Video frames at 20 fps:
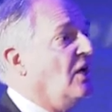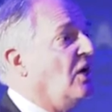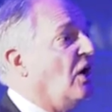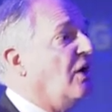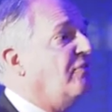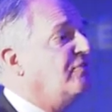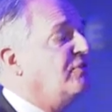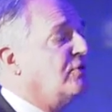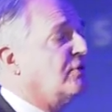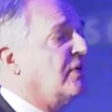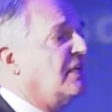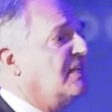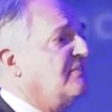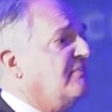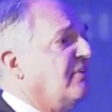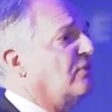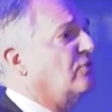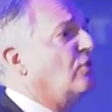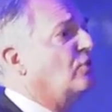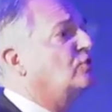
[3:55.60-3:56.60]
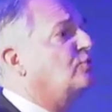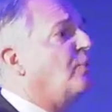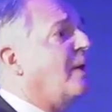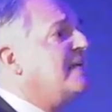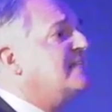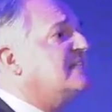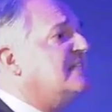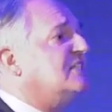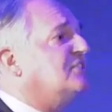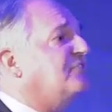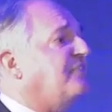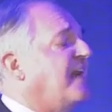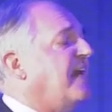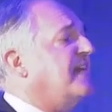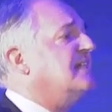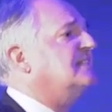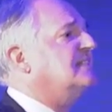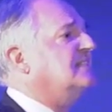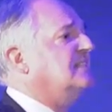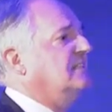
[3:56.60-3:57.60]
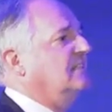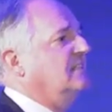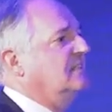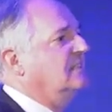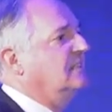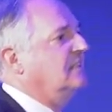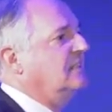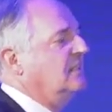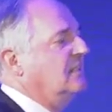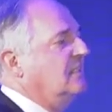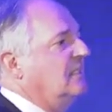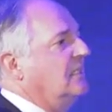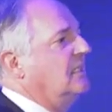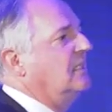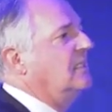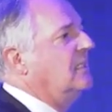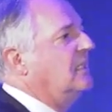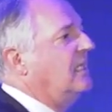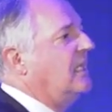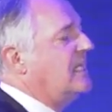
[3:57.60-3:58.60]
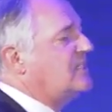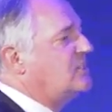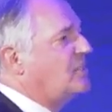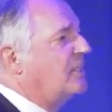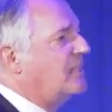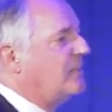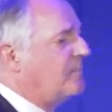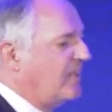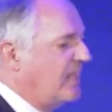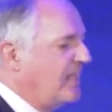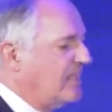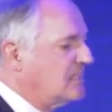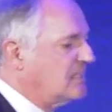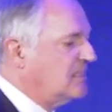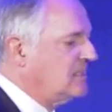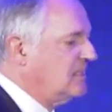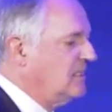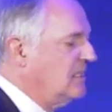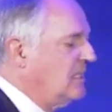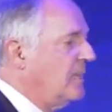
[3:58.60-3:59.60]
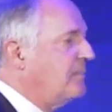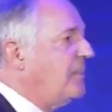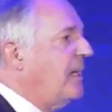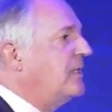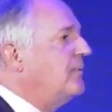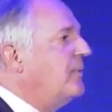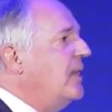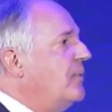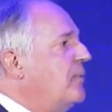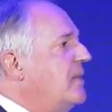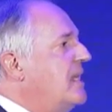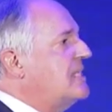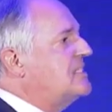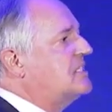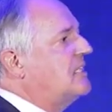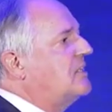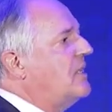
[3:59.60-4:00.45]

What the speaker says: of Unilever, grow twice as fast as other brands. And by the way, we as a